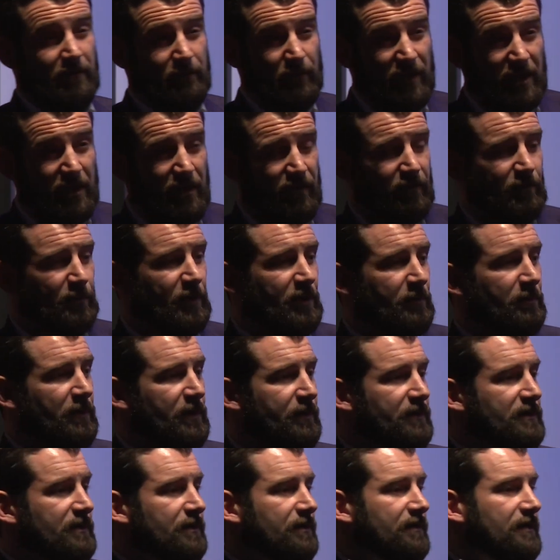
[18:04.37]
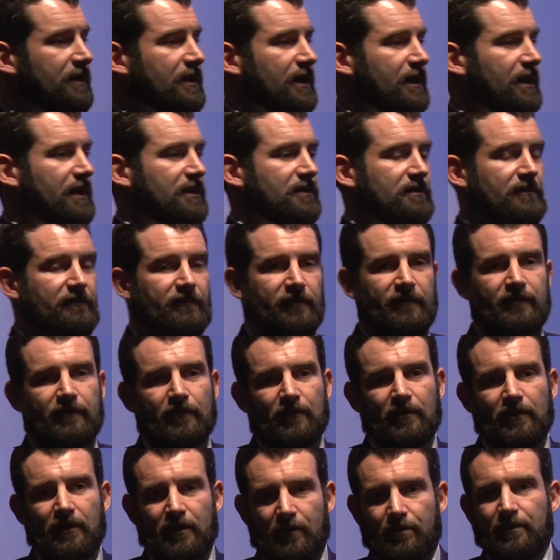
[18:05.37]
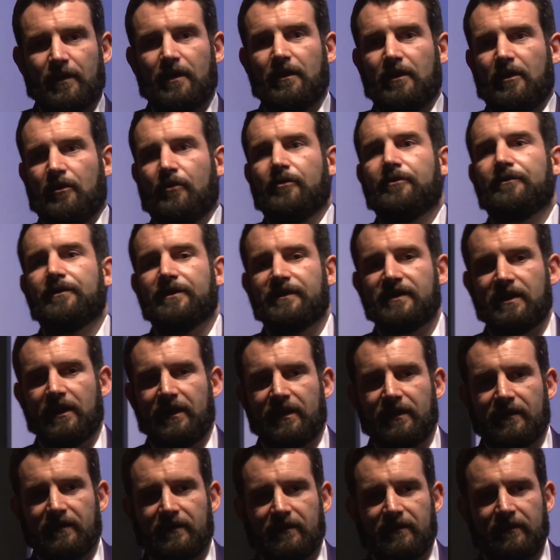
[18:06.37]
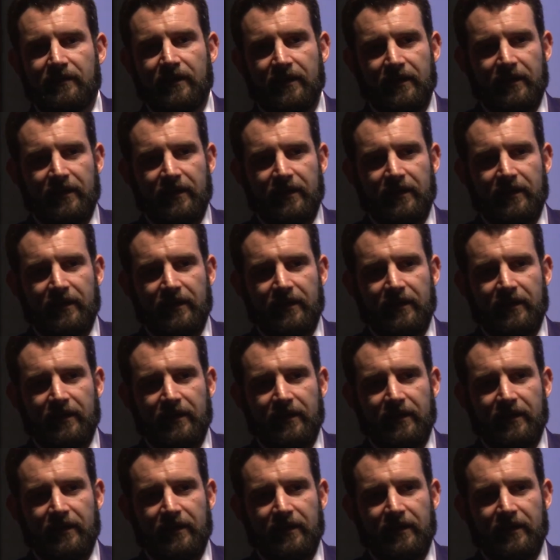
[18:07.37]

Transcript: even with a Bluetooth connection, for 100 seconds.